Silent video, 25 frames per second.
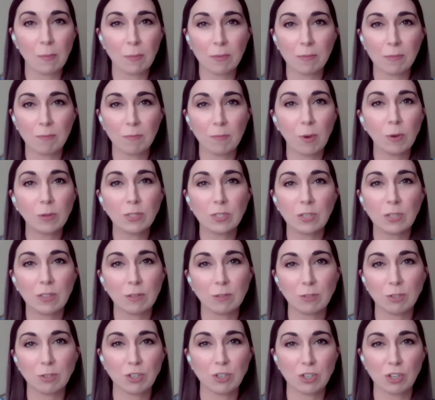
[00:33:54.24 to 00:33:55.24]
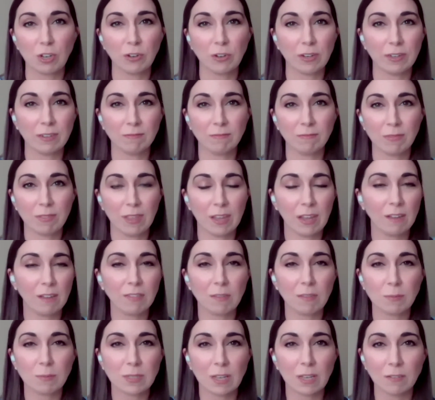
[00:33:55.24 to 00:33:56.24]
most of those children think of
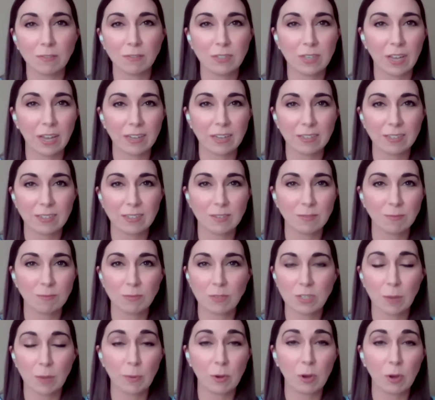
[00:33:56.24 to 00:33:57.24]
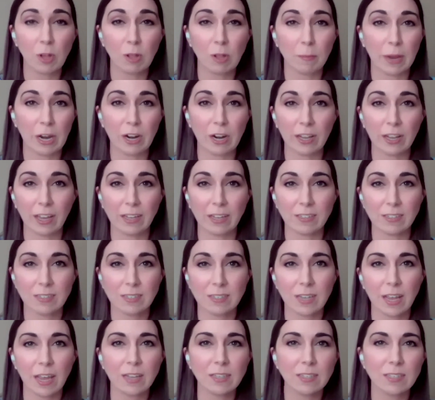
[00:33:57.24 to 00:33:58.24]
themselves as typical
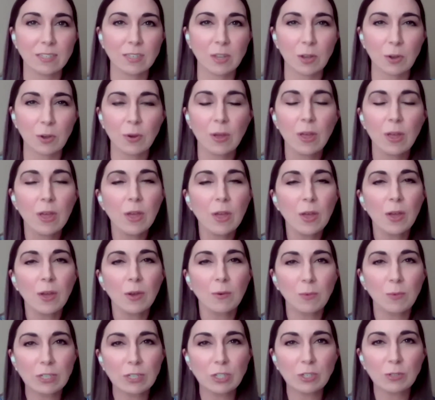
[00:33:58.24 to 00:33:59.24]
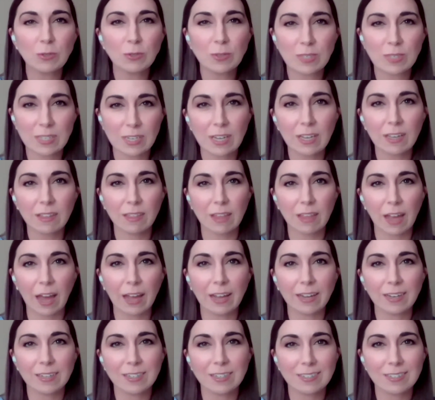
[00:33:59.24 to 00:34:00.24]
Americans. And so we do see
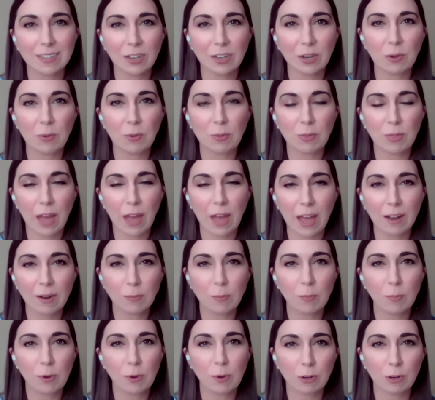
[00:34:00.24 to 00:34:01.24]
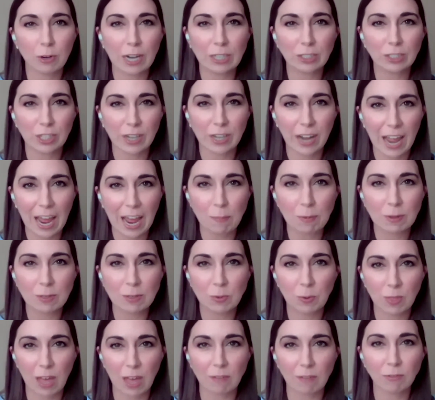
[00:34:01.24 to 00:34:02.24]
that, that progression happens
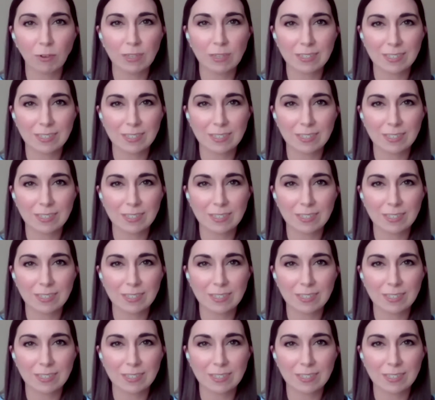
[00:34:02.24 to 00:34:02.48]
with every